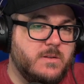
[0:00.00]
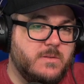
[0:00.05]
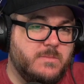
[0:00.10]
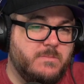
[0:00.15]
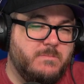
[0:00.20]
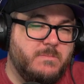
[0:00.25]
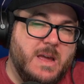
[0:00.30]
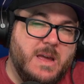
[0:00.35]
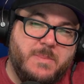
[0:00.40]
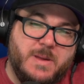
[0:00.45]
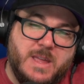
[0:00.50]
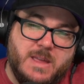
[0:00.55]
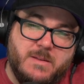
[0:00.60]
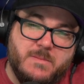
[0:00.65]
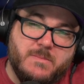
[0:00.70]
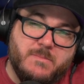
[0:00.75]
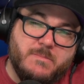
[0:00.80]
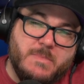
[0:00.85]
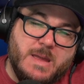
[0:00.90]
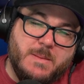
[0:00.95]
Maybe
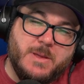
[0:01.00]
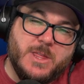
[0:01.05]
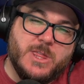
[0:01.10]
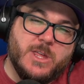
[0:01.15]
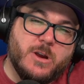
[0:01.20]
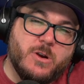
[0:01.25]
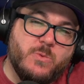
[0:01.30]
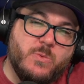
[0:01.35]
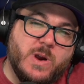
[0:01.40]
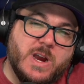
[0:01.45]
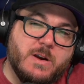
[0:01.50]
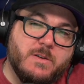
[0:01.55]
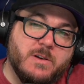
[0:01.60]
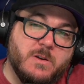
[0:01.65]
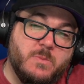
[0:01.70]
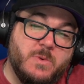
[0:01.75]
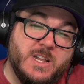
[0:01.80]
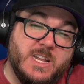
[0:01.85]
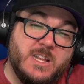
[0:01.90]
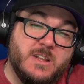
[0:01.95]
they're wearing
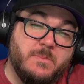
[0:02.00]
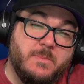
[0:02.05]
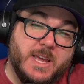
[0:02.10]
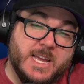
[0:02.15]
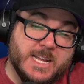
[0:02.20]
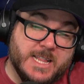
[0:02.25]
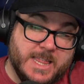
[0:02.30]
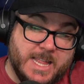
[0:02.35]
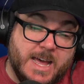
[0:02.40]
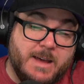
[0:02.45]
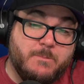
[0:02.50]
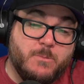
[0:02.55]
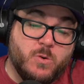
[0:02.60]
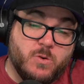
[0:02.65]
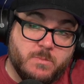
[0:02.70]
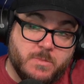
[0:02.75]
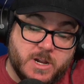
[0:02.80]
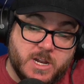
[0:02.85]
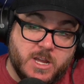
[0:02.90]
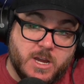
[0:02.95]
we need to make a lot more
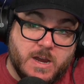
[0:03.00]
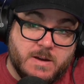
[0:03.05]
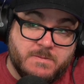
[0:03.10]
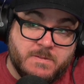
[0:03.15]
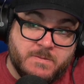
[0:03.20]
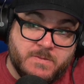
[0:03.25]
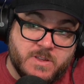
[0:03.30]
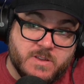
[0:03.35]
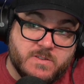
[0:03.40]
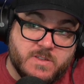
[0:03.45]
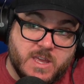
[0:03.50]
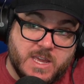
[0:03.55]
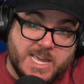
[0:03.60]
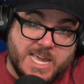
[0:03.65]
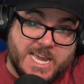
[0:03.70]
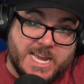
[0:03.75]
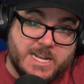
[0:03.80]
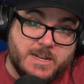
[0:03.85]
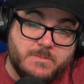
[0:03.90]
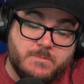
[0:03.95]
money off of this thing
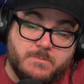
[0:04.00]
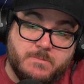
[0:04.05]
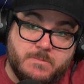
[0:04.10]
hat.